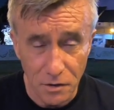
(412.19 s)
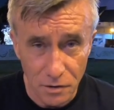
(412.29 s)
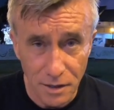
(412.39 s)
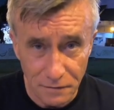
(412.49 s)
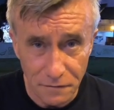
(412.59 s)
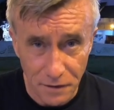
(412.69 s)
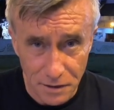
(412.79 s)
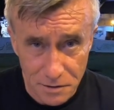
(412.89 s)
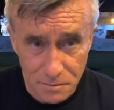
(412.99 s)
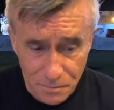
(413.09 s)
on
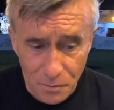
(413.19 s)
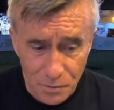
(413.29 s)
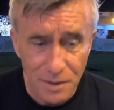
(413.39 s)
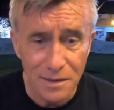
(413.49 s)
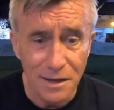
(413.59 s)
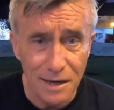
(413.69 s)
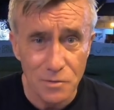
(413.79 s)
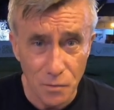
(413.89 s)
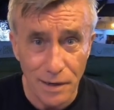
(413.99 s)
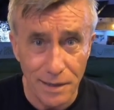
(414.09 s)
Netflix within the next
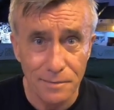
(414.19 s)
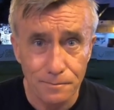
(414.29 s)
week.